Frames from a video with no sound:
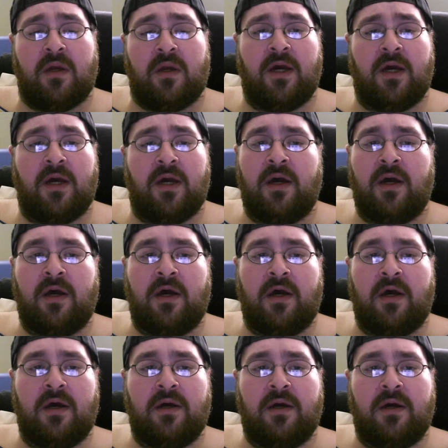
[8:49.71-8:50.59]

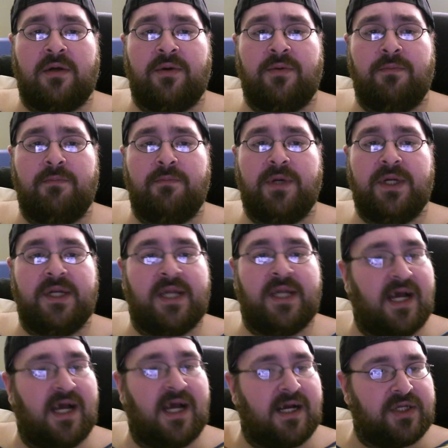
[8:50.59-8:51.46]
uh, but
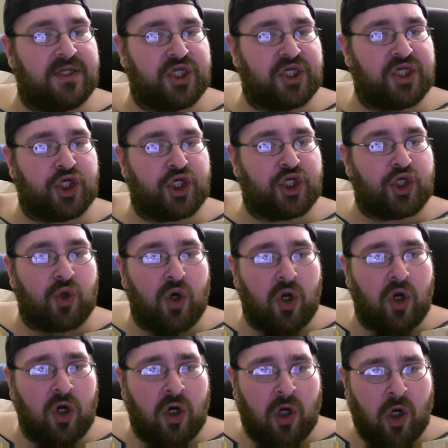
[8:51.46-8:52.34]
not
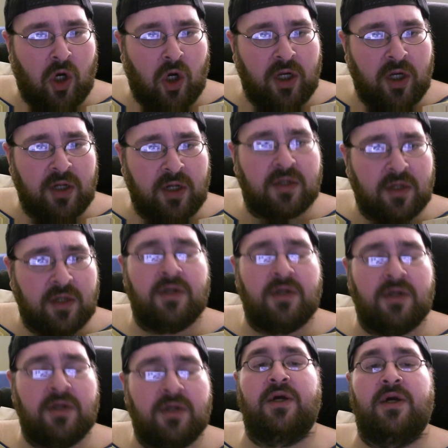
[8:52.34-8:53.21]
strong
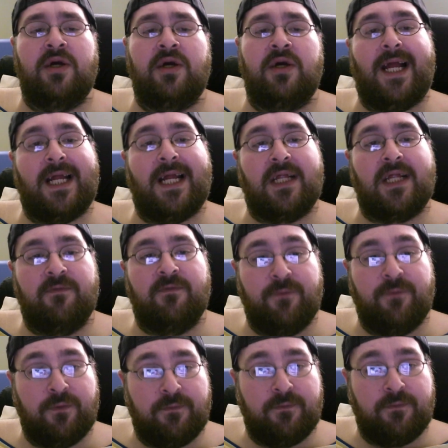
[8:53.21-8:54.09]
like the
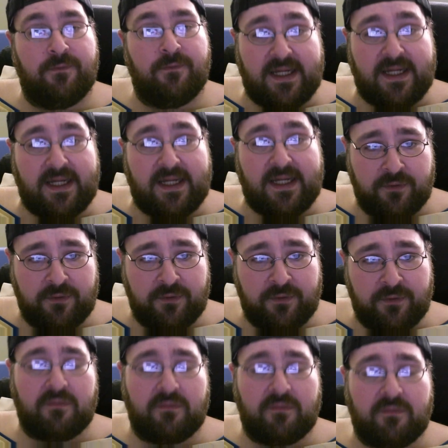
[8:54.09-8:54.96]
full
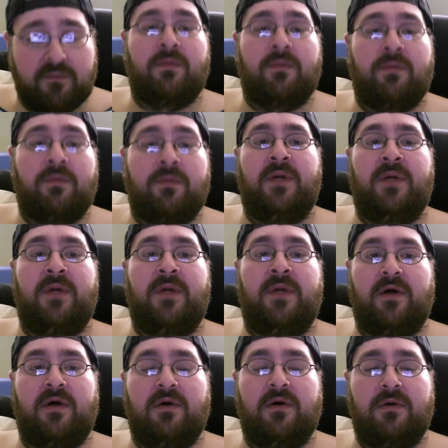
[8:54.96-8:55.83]
flavored Marlboro
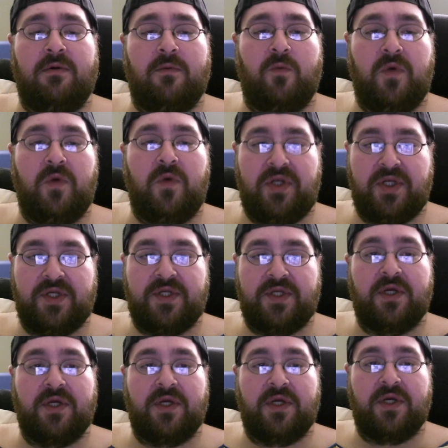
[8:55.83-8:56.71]
Menthol, which
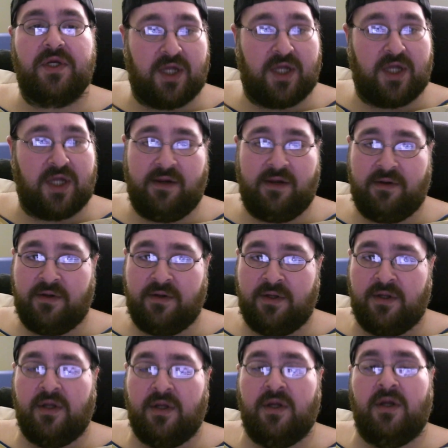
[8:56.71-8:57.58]
is okay.
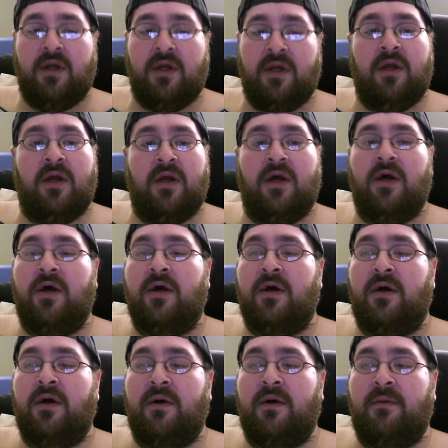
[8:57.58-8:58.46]

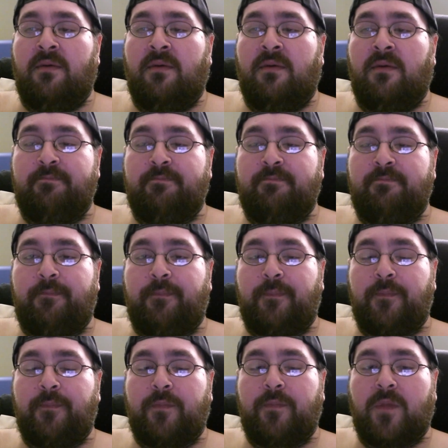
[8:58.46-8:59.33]
Um,
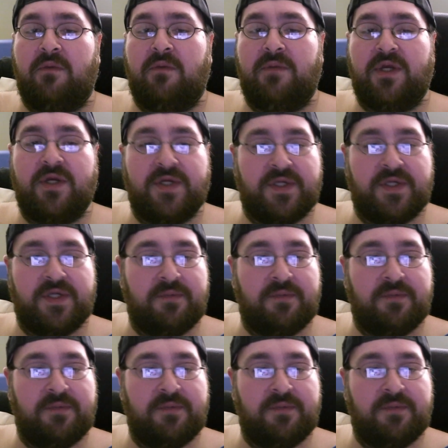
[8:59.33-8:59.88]
because